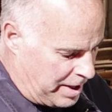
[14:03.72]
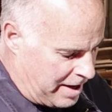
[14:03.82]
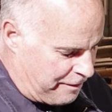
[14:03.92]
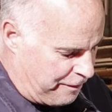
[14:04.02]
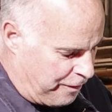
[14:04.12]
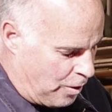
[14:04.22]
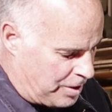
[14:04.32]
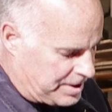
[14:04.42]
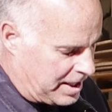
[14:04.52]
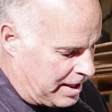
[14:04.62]
we have
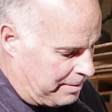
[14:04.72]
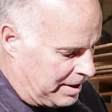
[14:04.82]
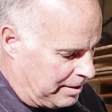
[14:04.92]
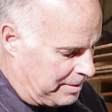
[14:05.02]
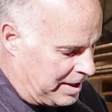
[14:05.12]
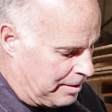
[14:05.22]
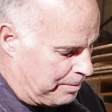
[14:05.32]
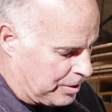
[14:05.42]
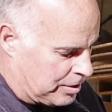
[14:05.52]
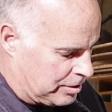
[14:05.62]
4 10mm
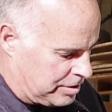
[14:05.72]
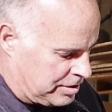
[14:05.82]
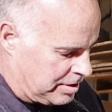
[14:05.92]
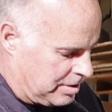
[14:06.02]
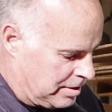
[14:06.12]
bolts.